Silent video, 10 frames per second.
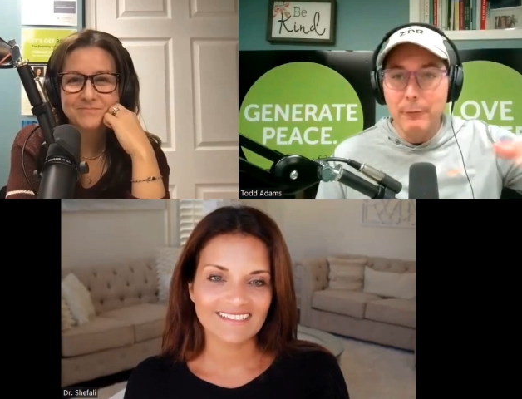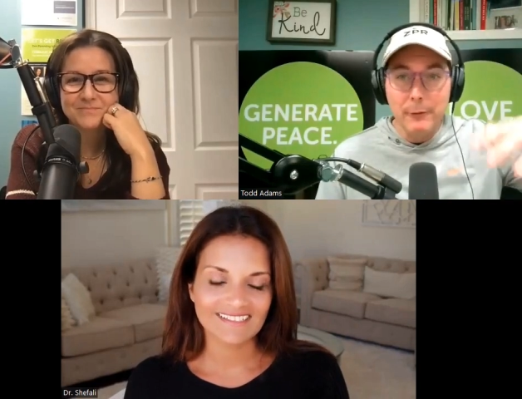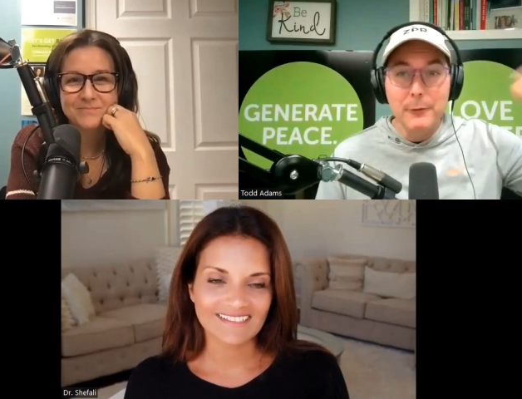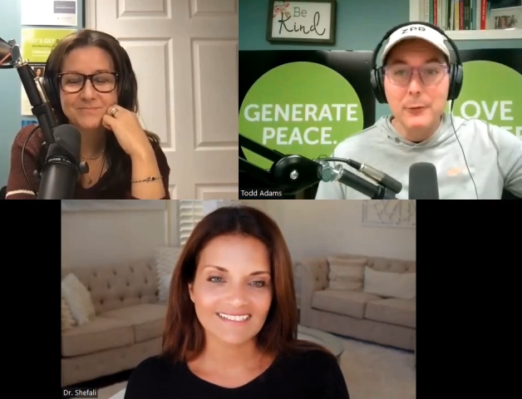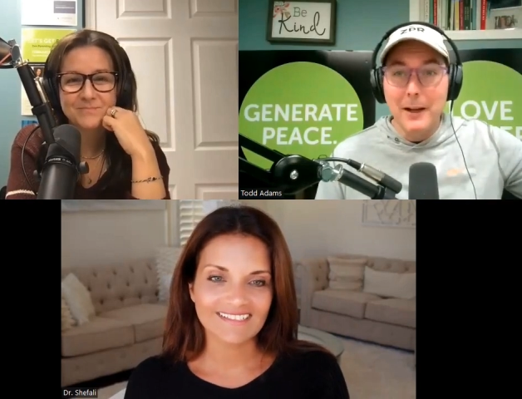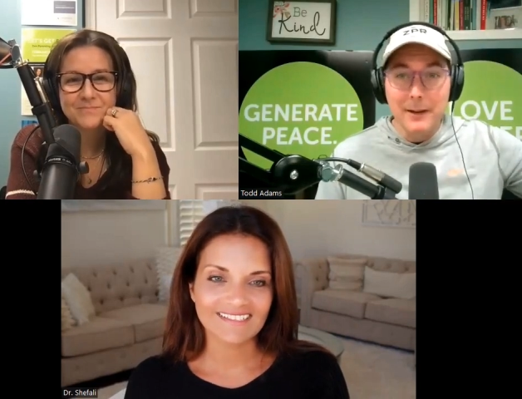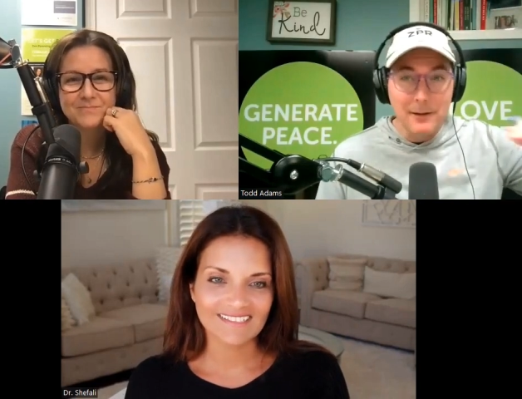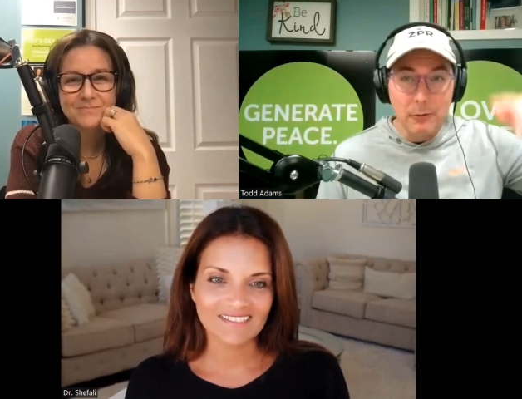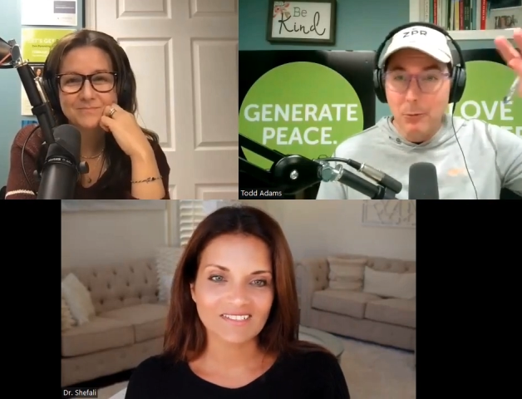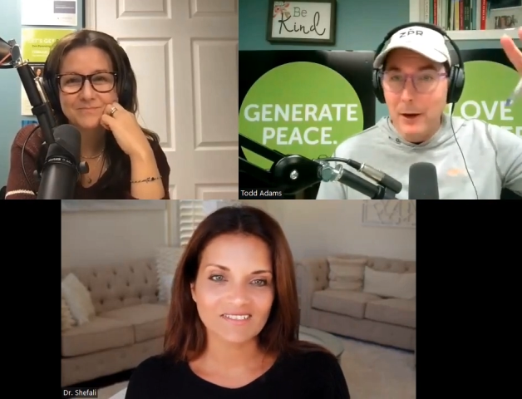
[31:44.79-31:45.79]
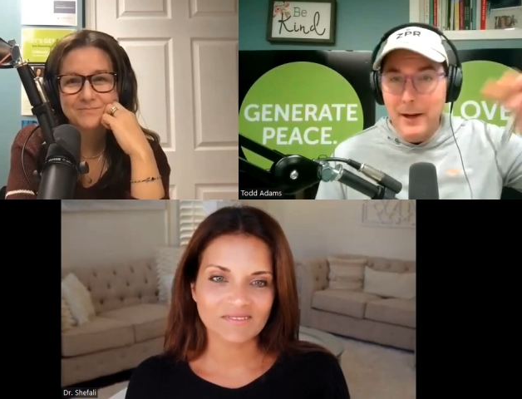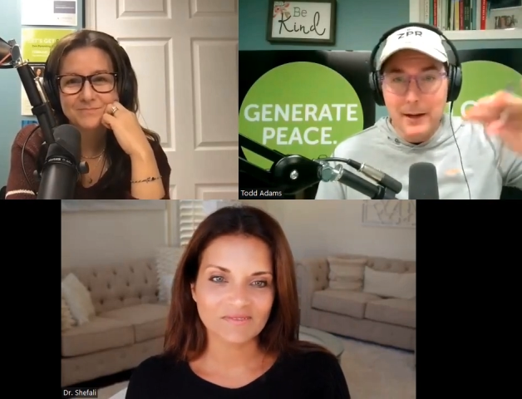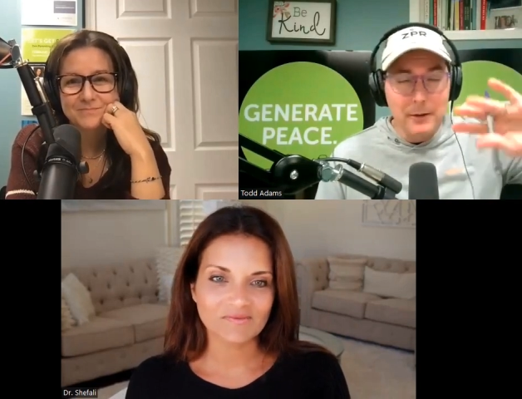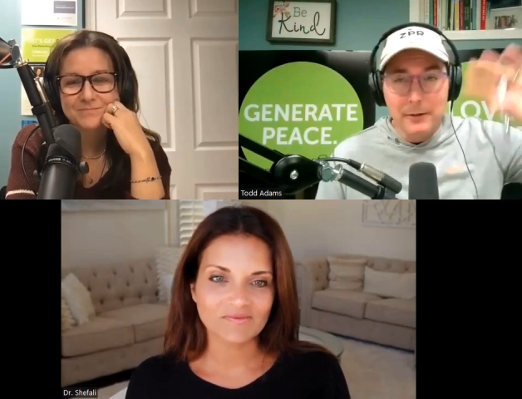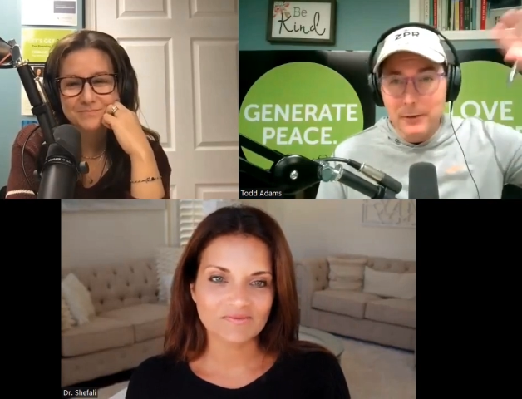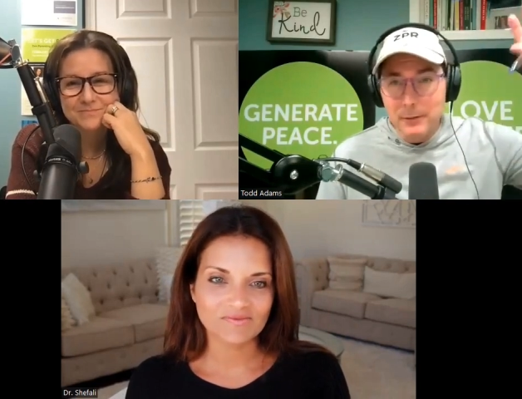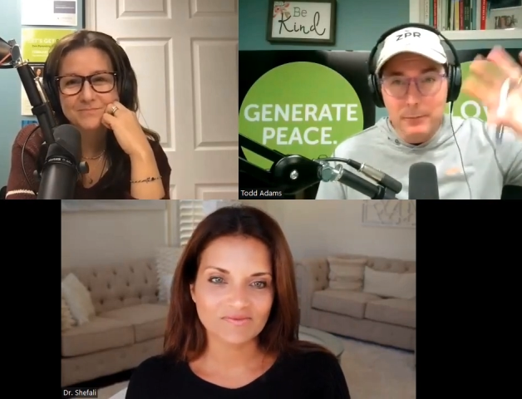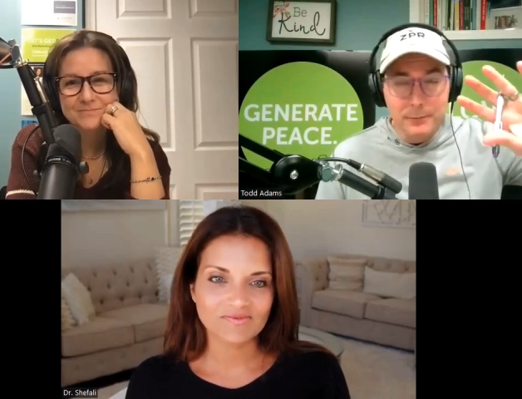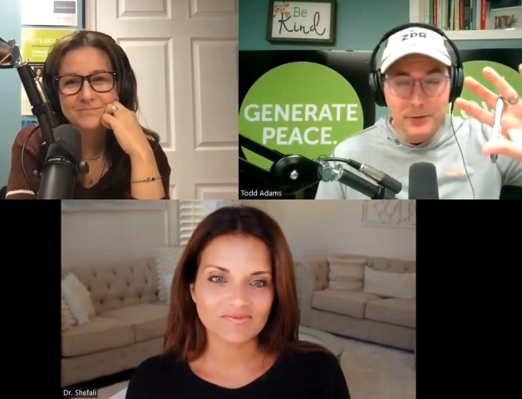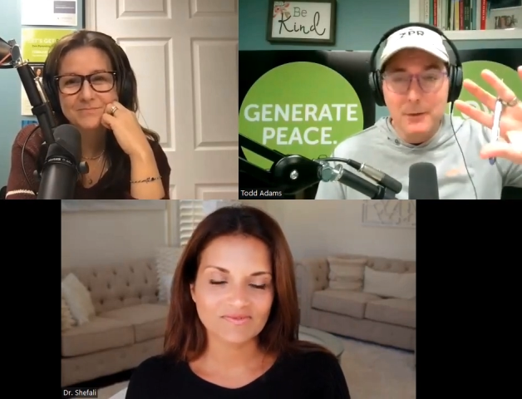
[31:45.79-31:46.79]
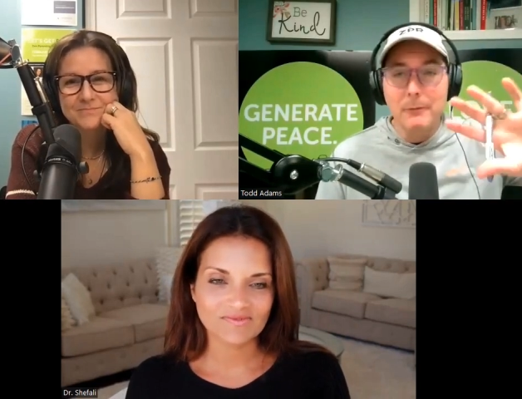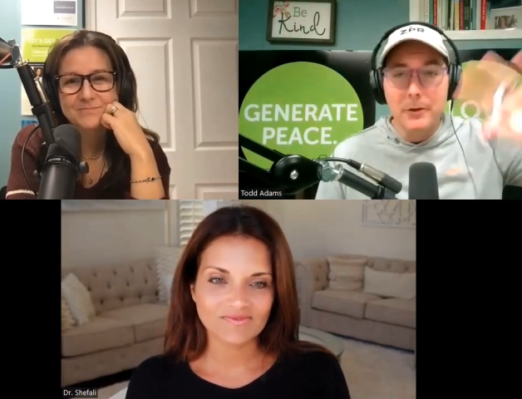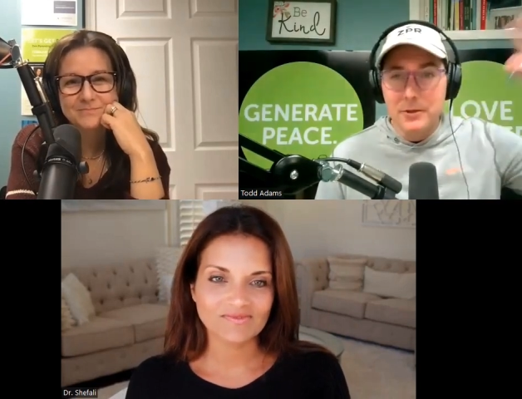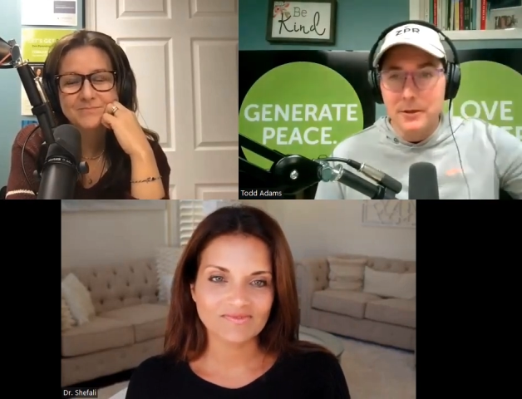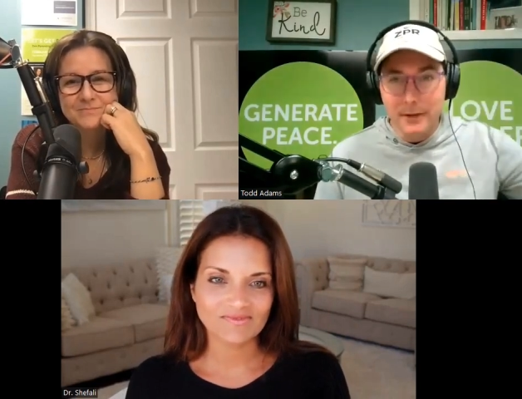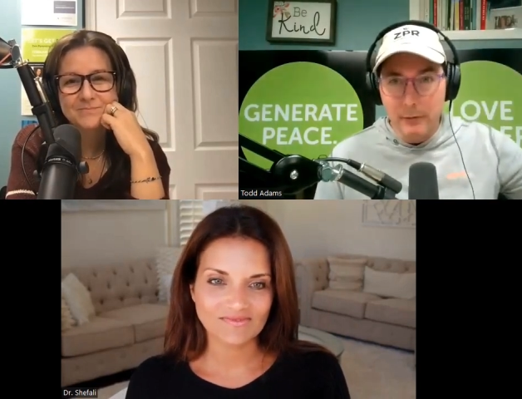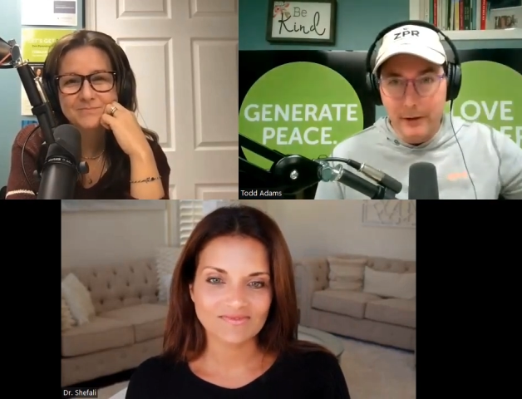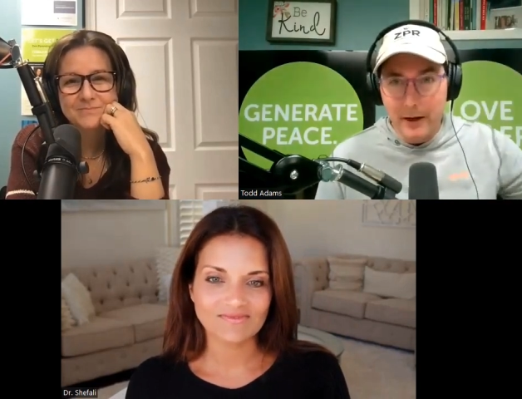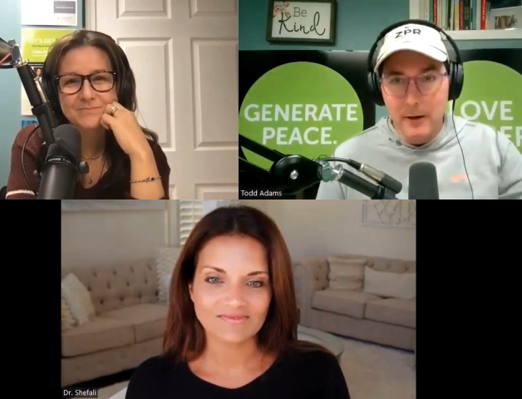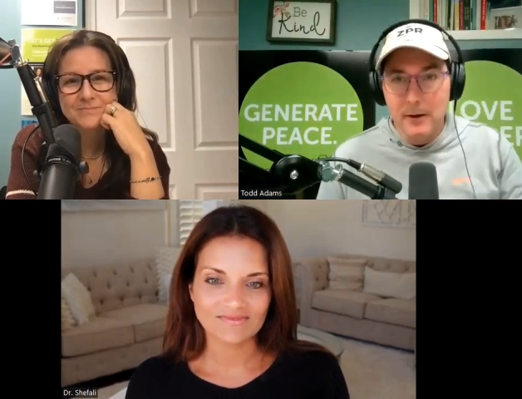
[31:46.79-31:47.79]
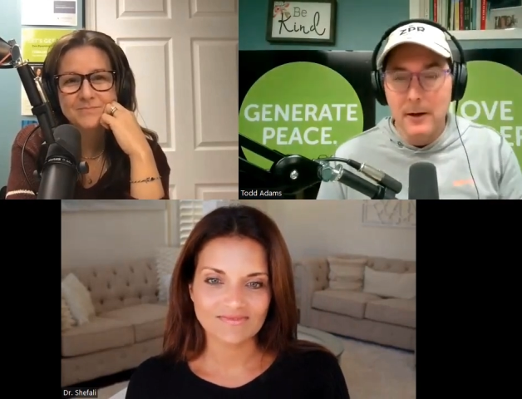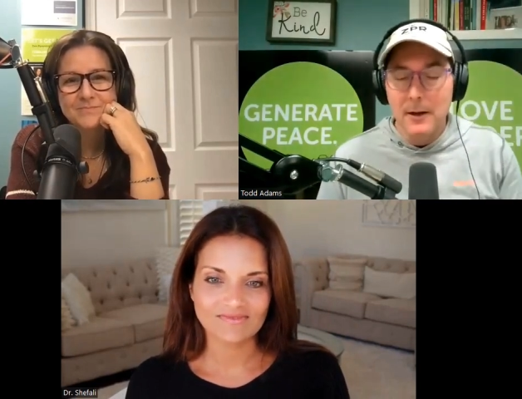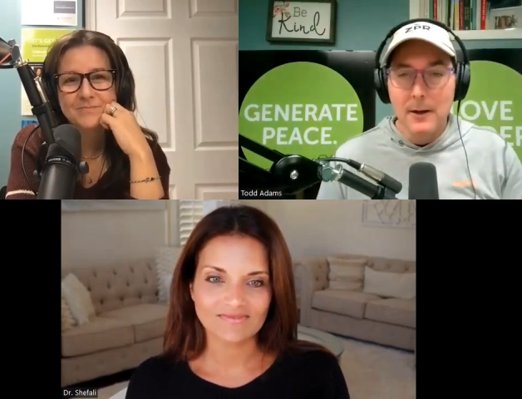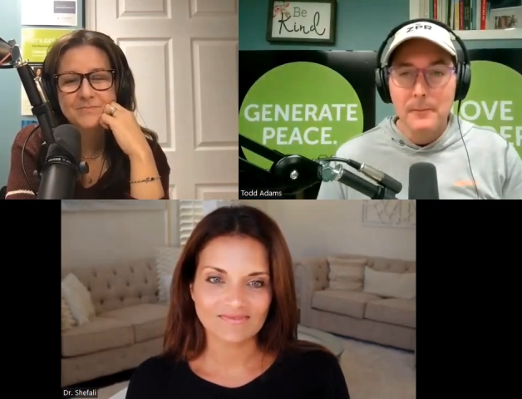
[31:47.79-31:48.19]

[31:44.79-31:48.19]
Speaker 1: for a few days to write or do some version of self care.